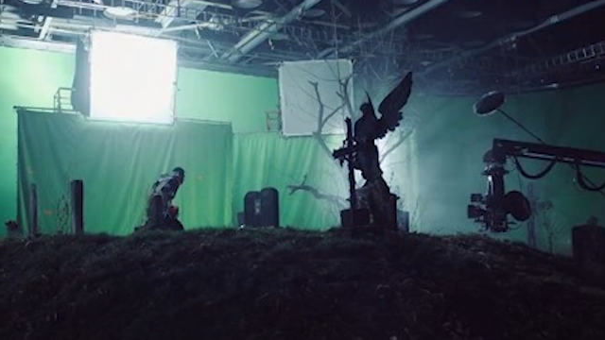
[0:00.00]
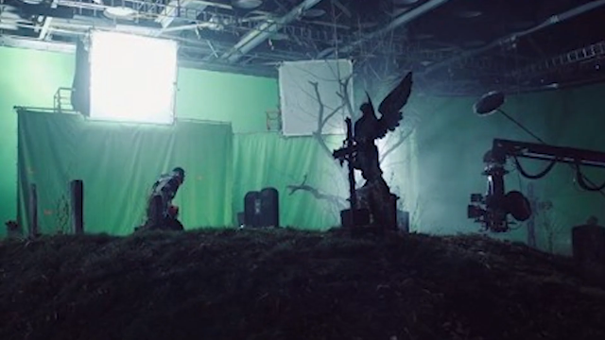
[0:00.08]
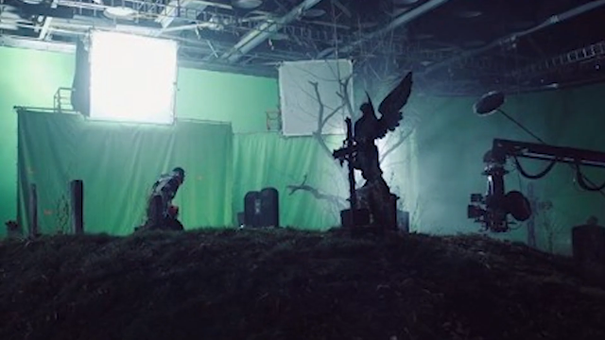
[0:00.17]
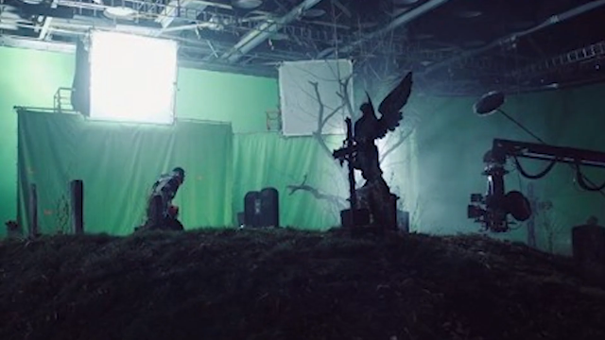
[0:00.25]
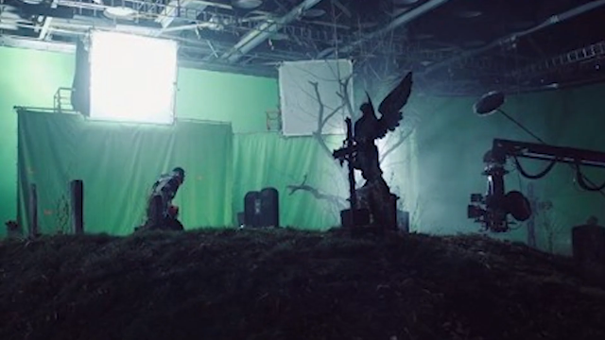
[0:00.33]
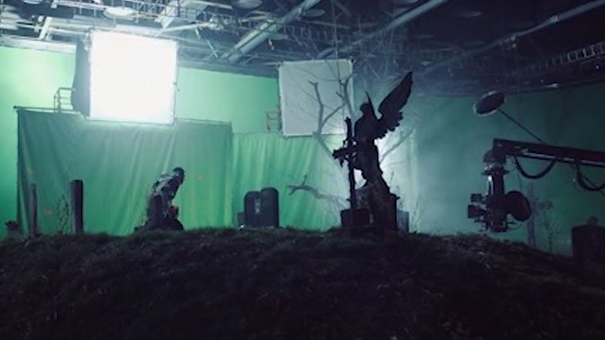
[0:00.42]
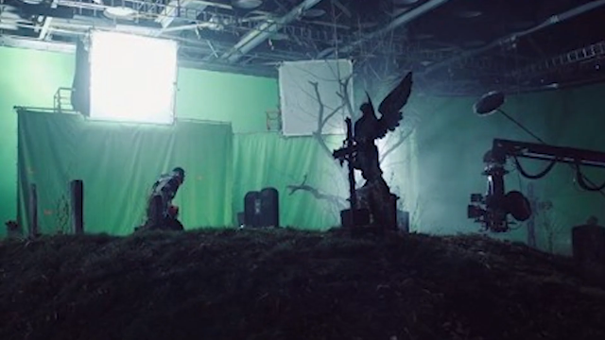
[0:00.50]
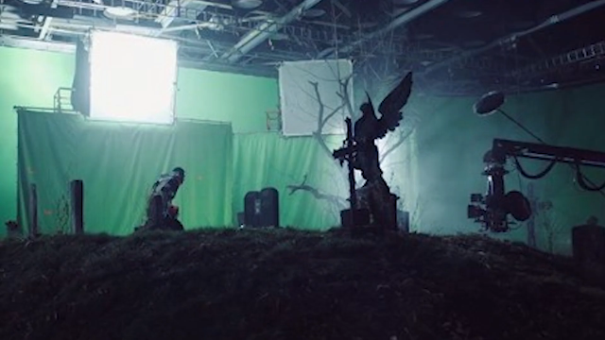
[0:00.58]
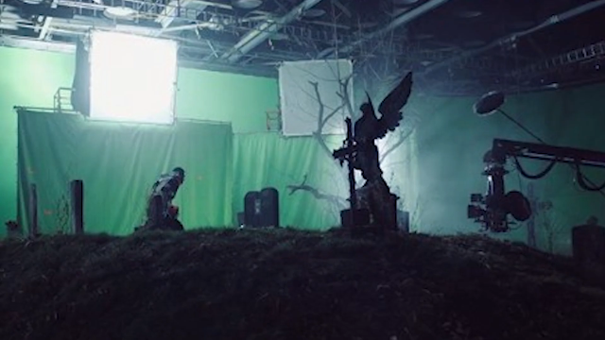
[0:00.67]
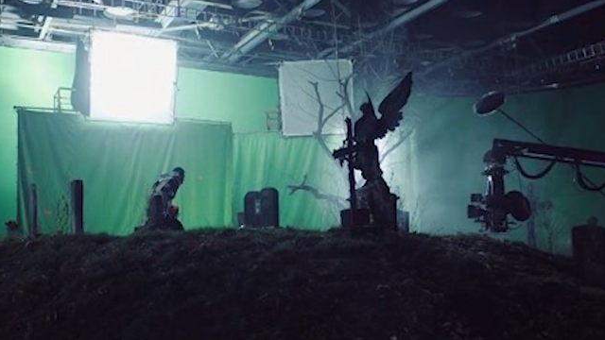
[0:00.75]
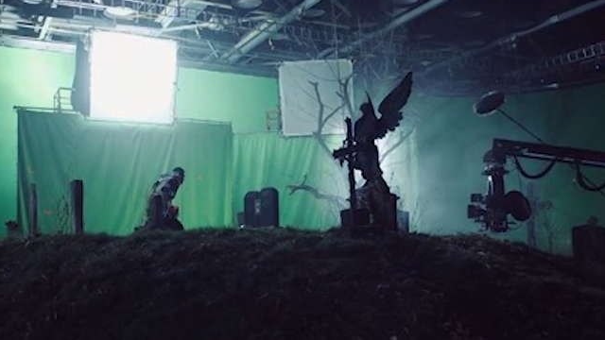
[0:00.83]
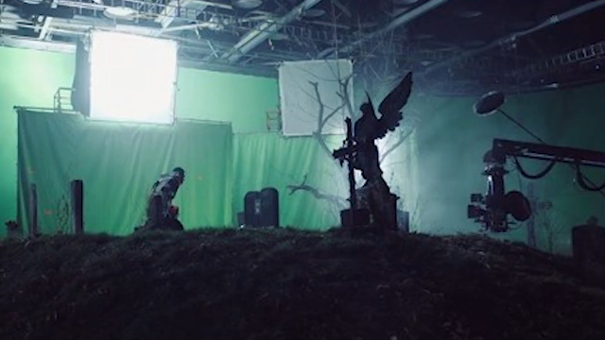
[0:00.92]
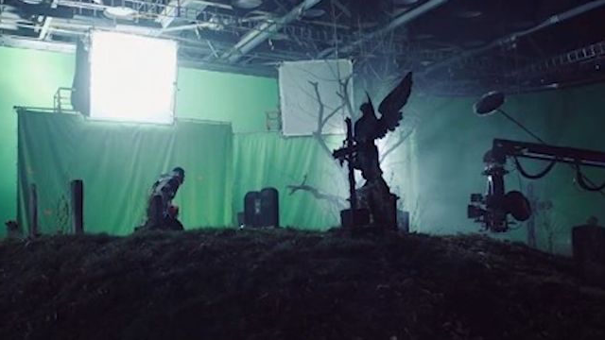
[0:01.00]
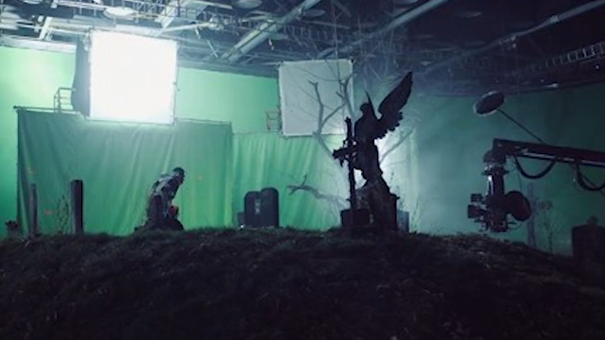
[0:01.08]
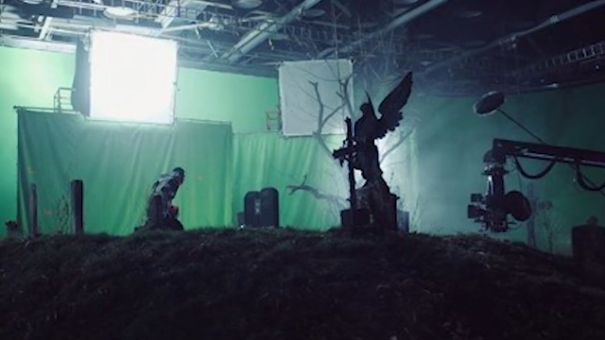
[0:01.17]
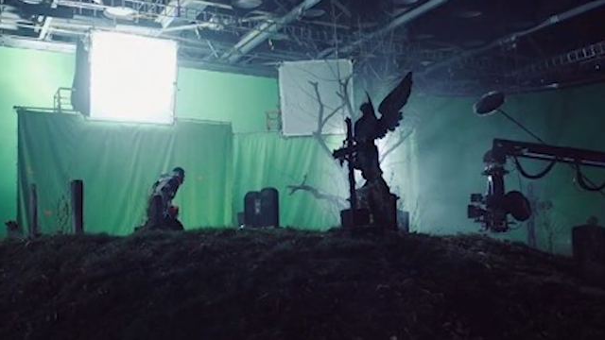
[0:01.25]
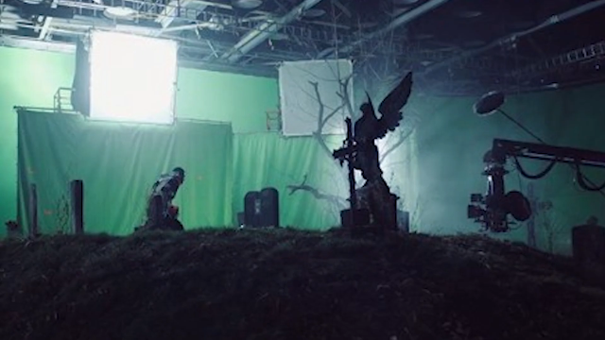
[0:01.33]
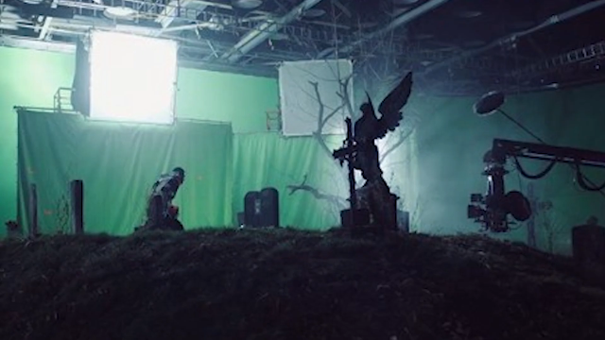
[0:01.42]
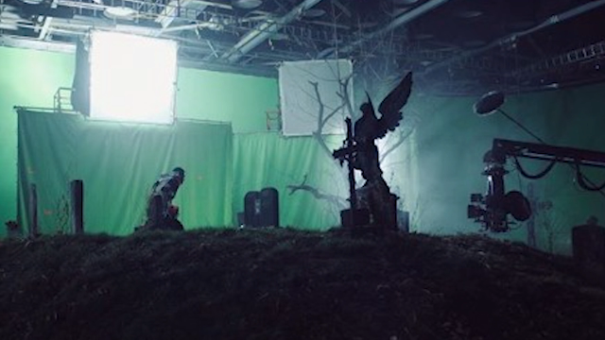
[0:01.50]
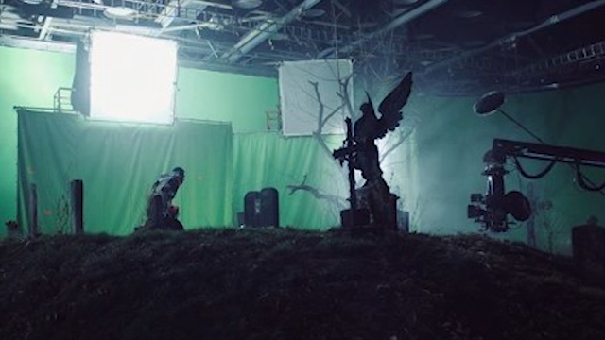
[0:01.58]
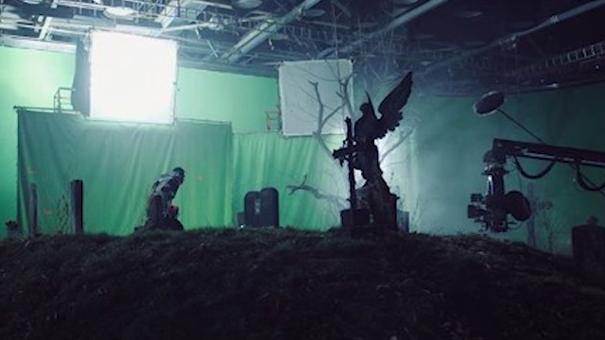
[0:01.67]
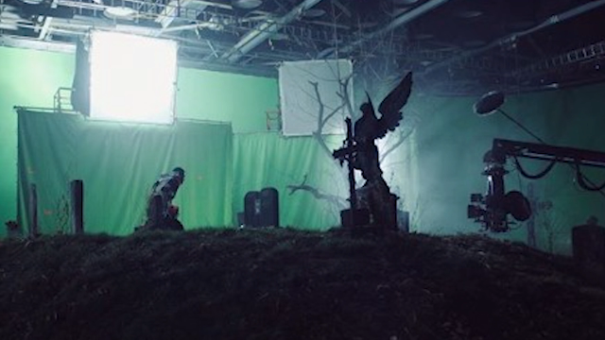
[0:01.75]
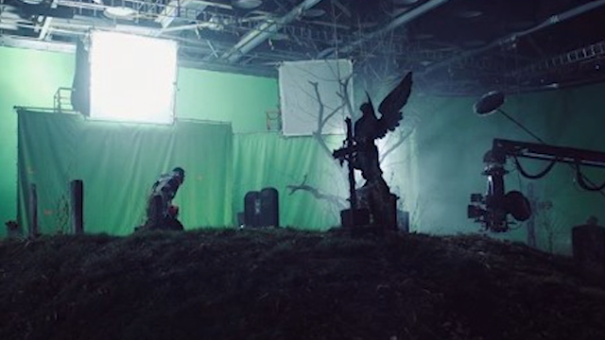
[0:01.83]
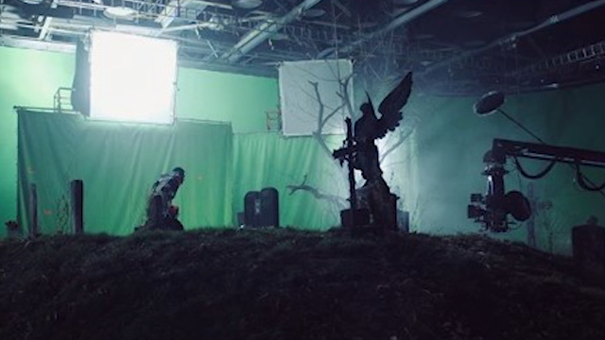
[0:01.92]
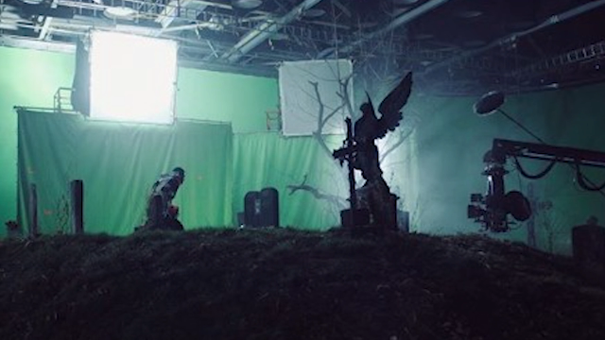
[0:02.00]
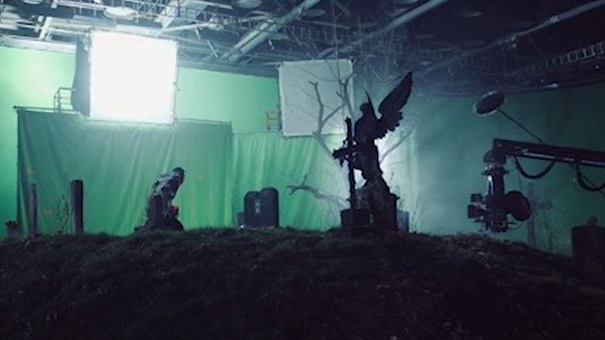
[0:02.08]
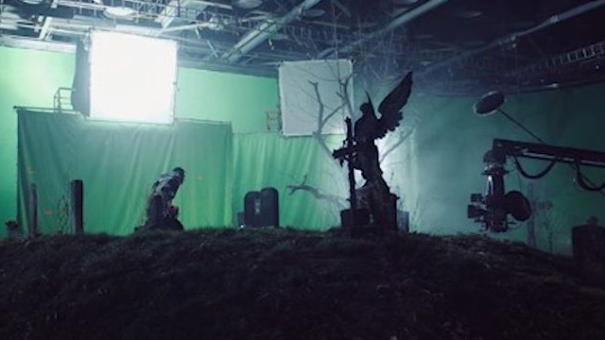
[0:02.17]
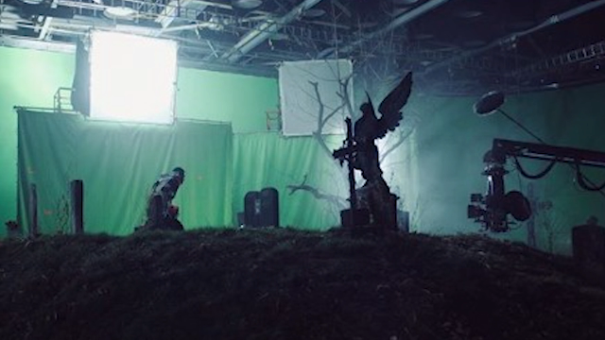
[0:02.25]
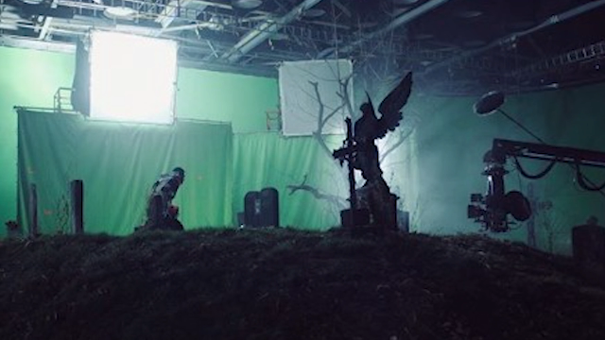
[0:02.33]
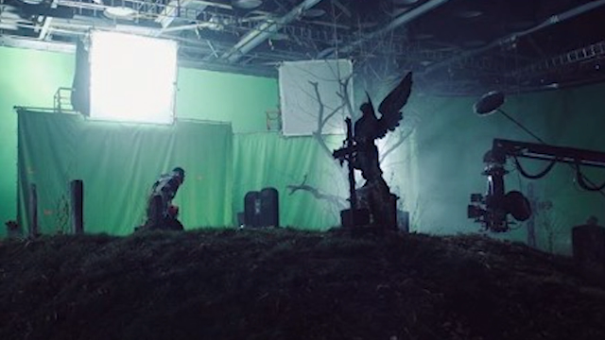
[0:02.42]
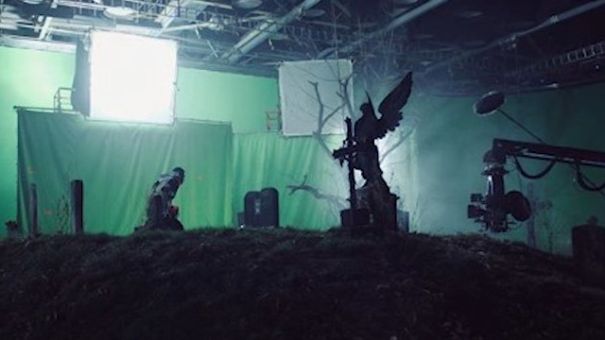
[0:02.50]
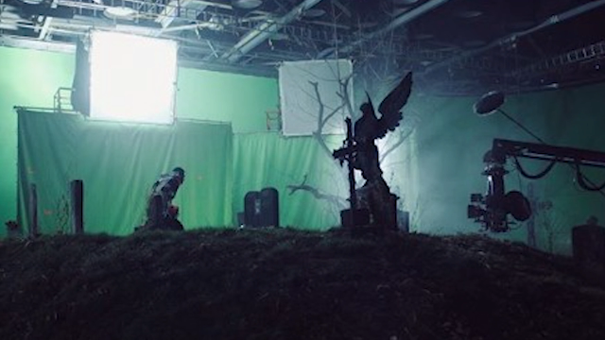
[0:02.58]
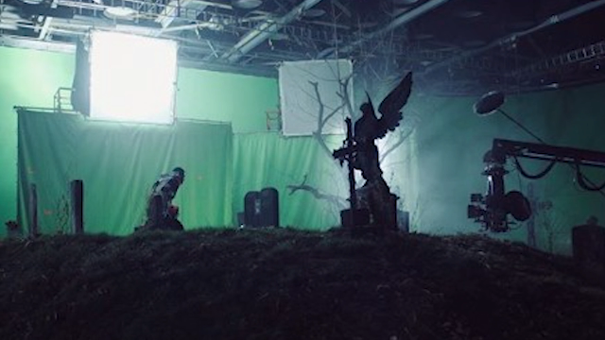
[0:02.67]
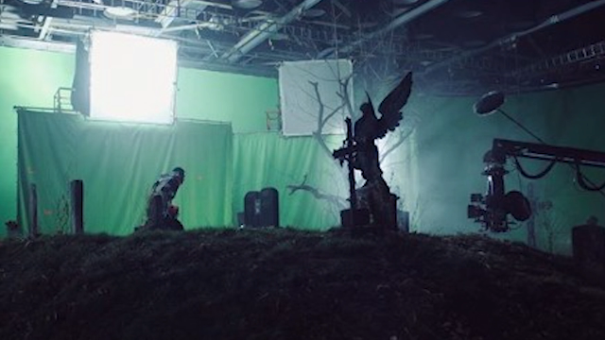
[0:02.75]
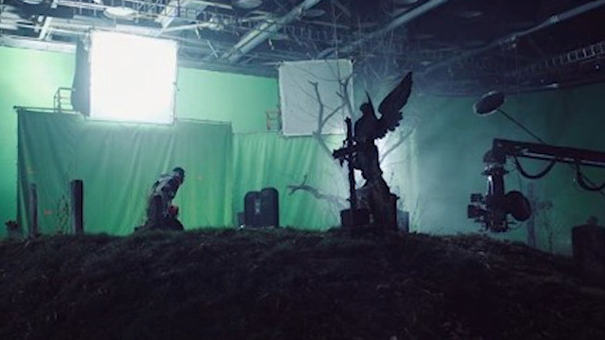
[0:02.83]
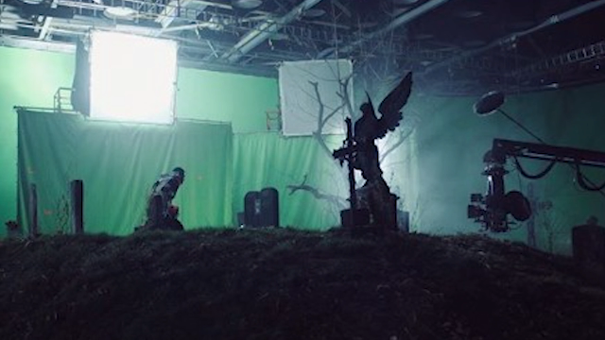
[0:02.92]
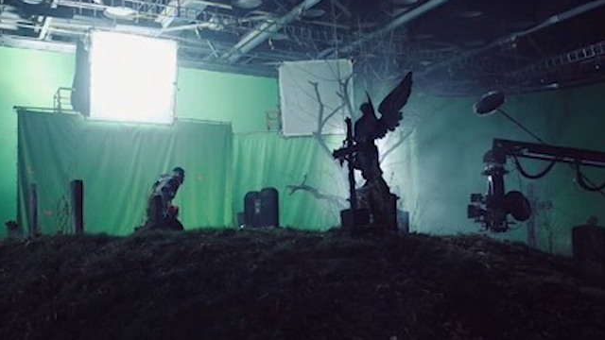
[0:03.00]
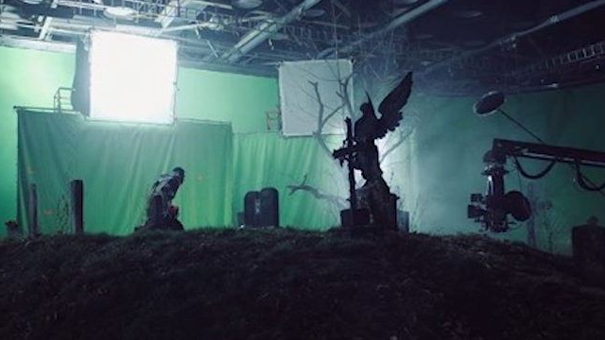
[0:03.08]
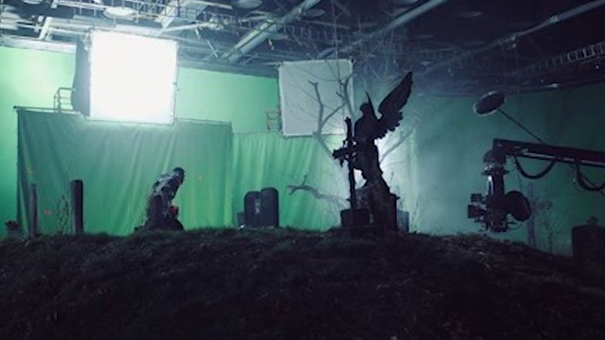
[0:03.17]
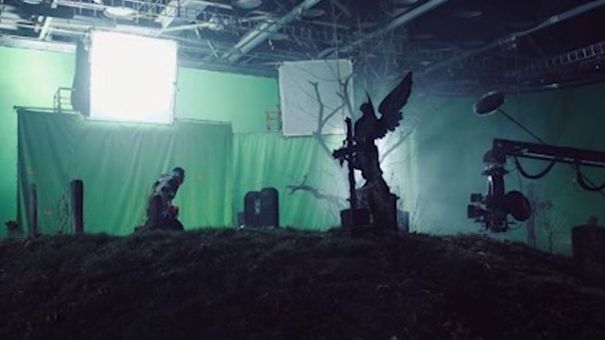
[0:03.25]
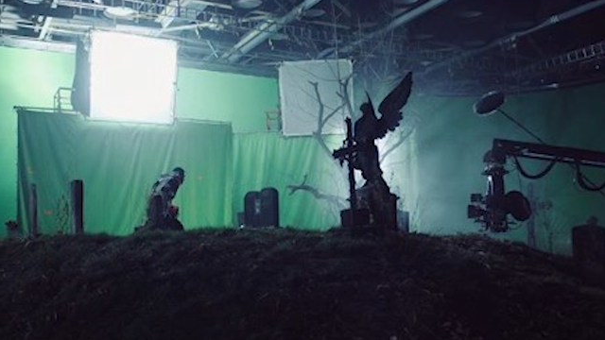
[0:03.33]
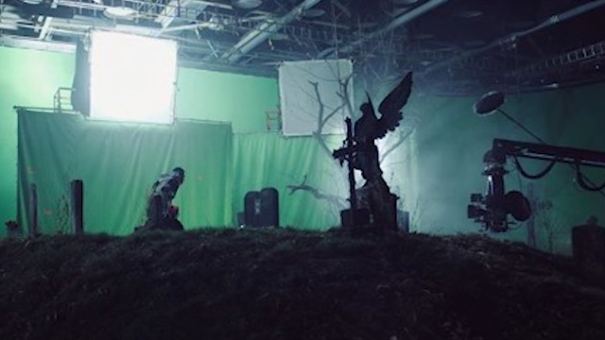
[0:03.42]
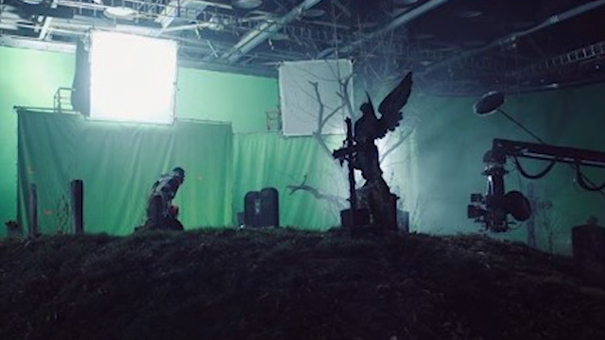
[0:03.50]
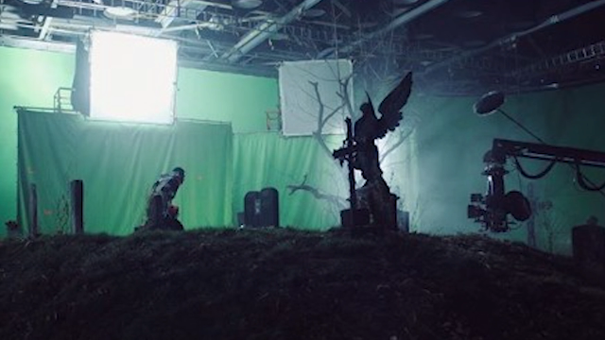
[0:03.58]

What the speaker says: [unreadable: no face in view]